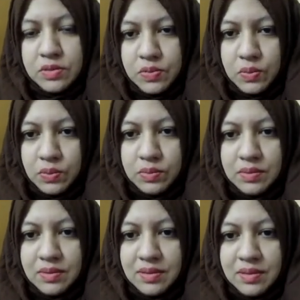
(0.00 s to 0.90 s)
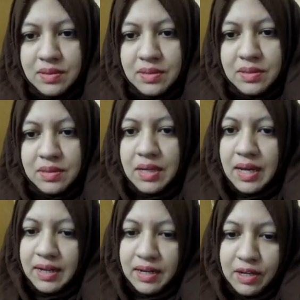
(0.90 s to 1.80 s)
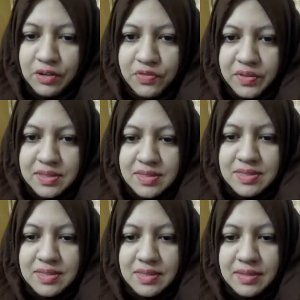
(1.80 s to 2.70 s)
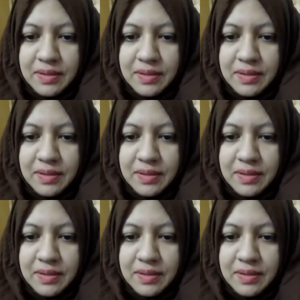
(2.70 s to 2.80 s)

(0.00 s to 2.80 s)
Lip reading: soon. Allah Hafiz.